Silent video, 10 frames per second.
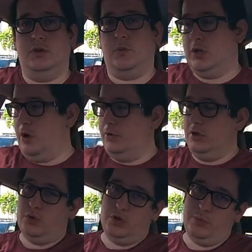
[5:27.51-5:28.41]
When you open
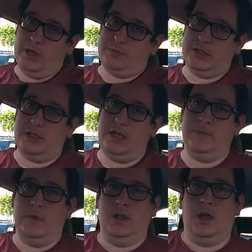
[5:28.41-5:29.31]
the door, you'll be able to see it,
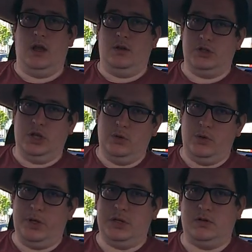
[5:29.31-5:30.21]
and I'll show you
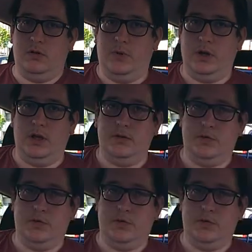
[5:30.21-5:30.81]
a picture of one of those